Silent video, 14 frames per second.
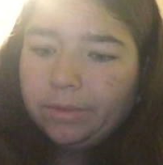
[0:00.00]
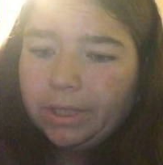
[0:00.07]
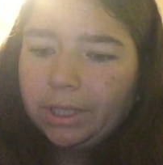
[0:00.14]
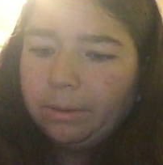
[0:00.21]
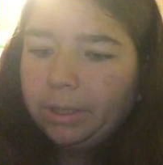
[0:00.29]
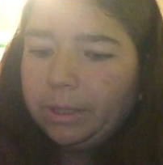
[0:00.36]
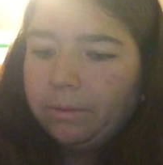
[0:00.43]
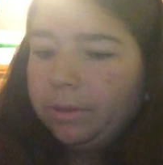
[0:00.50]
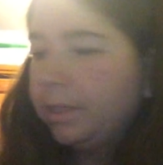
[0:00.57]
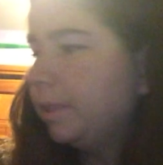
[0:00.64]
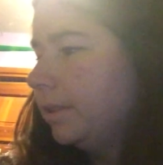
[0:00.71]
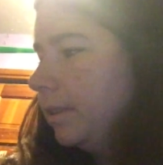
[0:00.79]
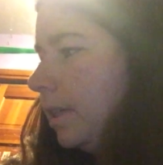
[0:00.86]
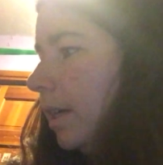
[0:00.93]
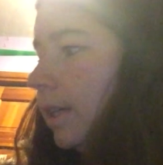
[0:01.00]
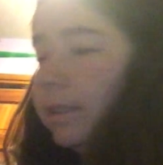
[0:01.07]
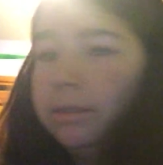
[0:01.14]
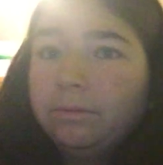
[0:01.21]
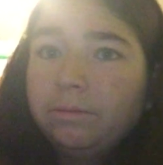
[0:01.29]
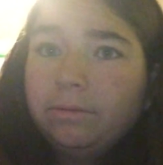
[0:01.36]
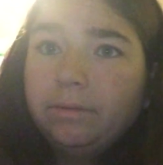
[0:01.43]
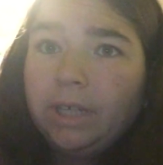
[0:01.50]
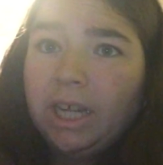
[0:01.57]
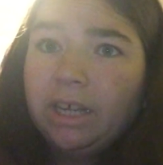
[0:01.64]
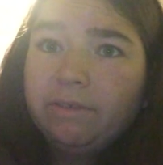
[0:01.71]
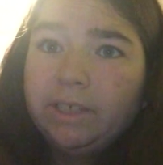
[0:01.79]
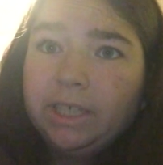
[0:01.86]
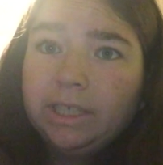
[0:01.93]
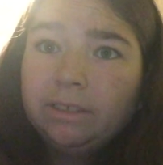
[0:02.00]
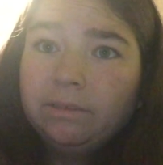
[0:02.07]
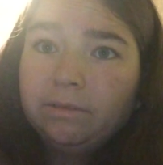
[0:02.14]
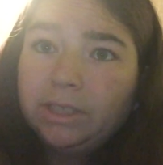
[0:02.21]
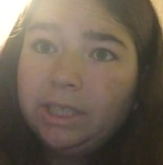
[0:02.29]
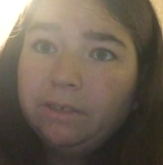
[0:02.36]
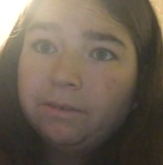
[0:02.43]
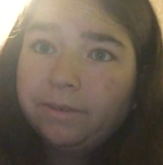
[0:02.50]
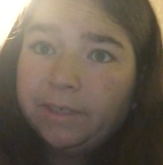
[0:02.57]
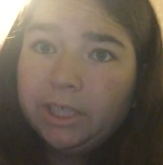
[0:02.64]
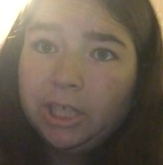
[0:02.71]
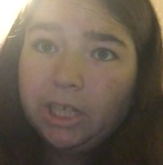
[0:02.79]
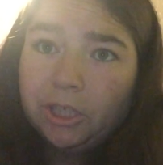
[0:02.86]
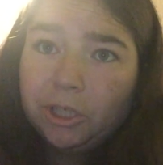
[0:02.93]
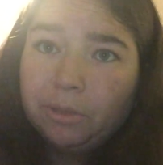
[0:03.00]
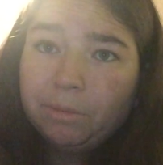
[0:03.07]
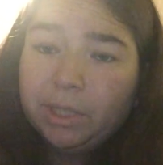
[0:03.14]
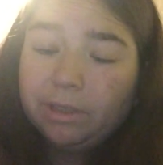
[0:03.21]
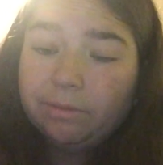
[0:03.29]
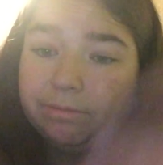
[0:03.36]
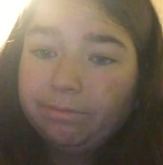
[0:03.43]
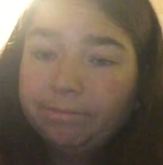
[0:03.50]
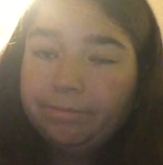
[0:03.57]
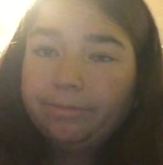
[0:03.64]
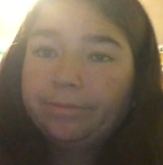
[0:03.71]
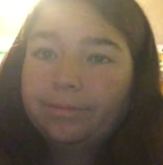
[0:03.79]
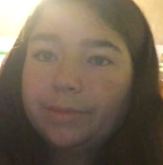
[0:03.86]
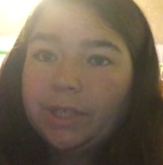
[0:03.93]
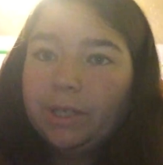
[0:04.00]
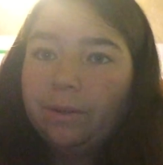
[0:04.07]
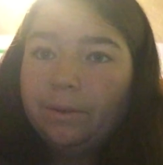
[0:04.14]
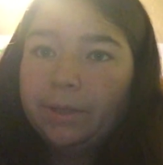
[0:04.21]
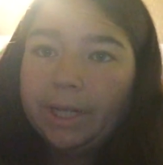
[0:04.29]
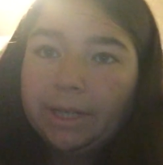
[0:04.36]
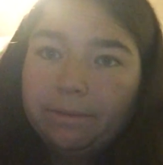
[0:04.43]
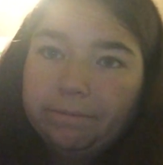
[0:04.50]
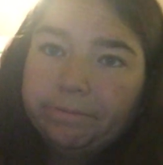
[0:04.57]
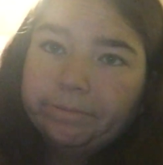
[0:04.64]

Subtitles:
That's why you want to cause havoc and seek revenge against your mother. Okay.